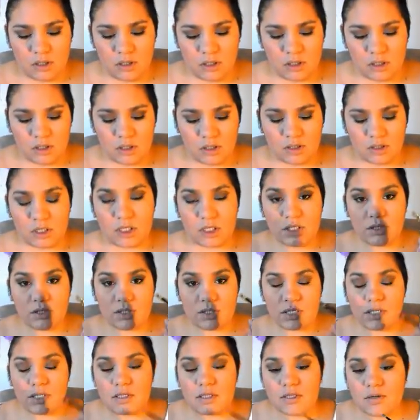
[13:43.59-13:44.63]
So I'm just
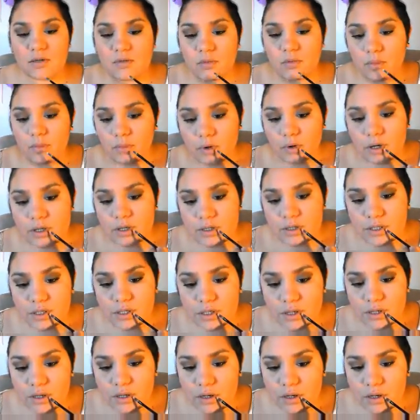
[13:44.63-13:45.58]
using a different brush.